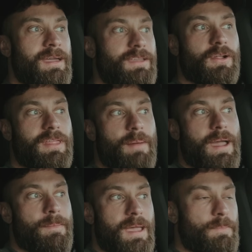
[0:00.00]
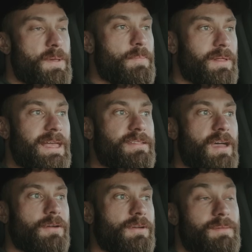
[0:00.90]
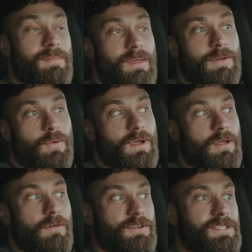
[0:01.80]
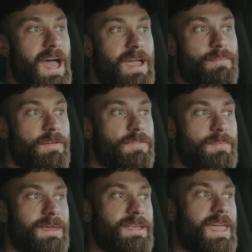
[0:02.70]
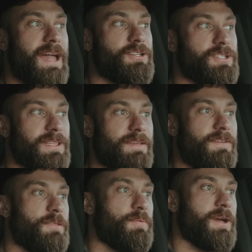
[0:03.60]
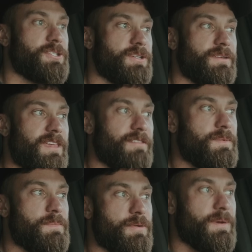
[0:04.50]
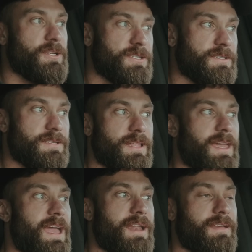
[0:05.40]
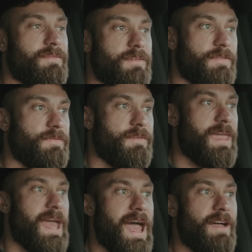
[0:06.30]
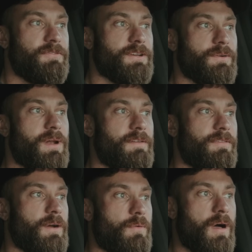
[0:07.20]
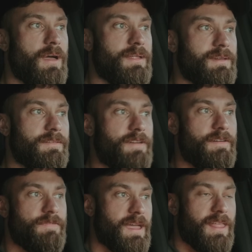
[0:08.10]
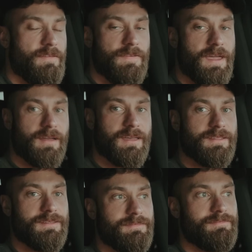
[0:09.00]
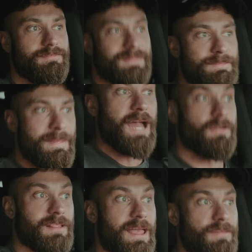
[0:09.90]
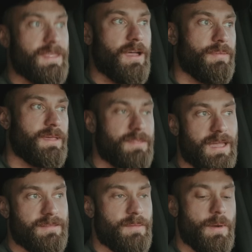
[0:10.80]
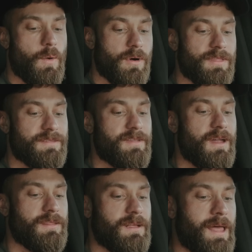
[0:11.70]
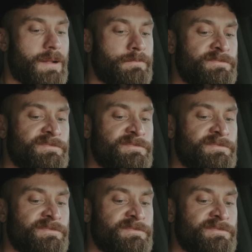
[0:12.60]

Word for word: you know, that might make people less hungry, and maybe it will over time, but for me, it kind of just alleviates pressure and gives me permission to like kind of get after whatever I want. And if I fail, I fail, because it matters less now, because like I said, my worth is not on the line.